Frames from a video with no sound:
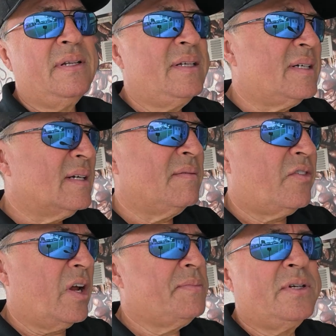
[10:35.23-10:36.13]
little
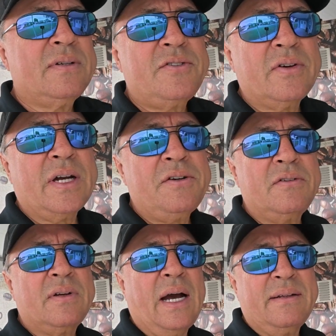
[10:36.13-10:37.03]
contraptions you can
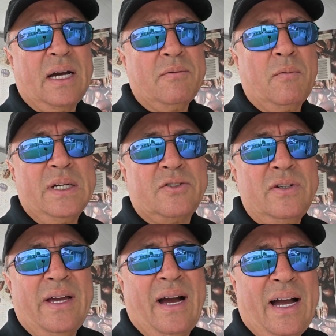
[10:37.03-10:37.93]
use. One is
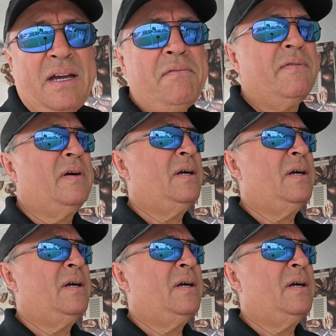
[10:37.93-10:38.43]
called the hive.